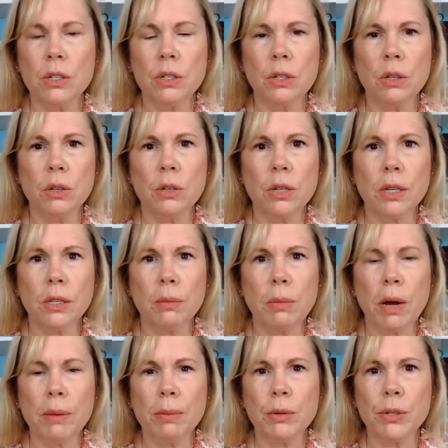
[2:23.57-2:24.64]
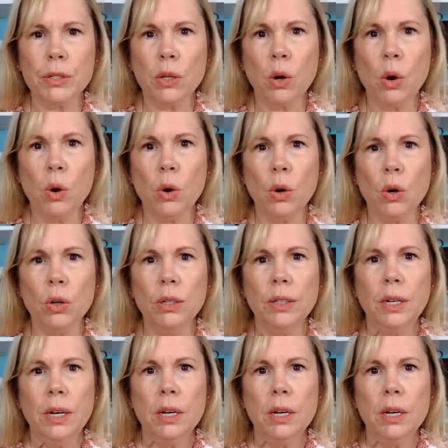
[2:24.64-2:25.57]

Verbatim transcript: you know, I take the Bible as a whole,